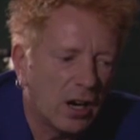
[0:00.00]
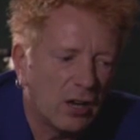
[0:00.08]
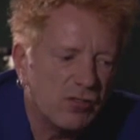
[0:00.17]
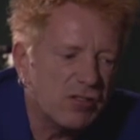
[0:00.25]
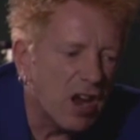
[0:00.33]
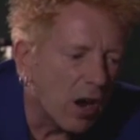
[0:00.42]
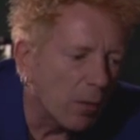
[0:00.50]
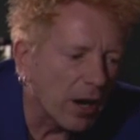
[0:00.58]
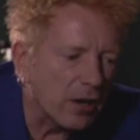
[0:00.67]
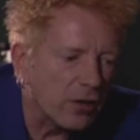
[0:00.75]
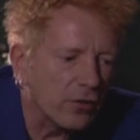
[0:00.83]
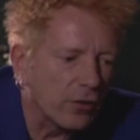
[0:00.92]
no
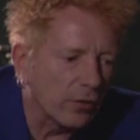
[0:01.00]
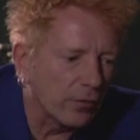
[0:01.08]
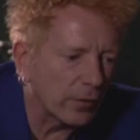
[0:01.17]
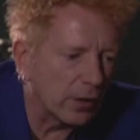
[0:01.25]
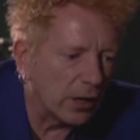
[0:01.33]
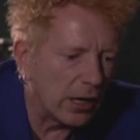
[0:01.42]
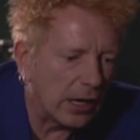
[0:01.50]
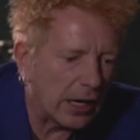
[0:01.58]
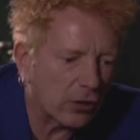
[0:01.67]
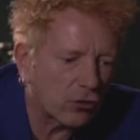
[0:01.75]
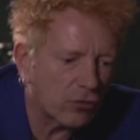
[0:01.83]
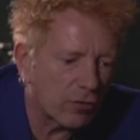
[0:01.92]
end of uh,
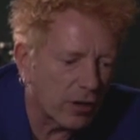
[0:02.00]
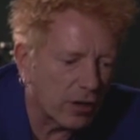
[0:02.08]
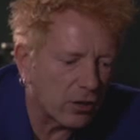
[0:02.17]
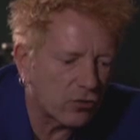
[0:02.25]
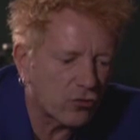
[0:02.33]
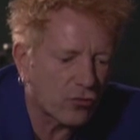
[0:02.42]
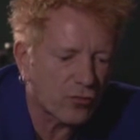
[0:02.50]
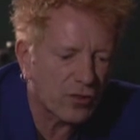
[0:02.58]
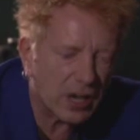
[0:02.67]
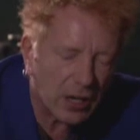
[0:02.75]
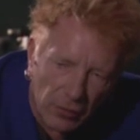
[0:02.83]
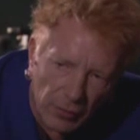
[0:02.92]
electronic
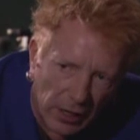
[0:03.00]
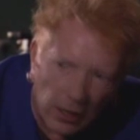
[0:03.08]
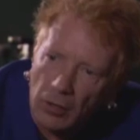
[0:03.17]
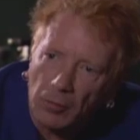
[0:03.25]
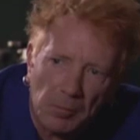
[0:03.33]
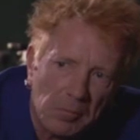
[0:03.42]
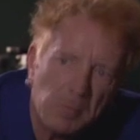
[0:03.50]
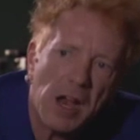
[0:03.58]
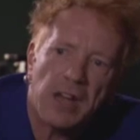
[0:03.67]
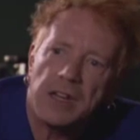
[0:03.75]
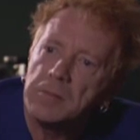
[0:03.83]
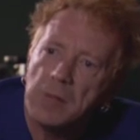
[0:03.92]
trickery on many,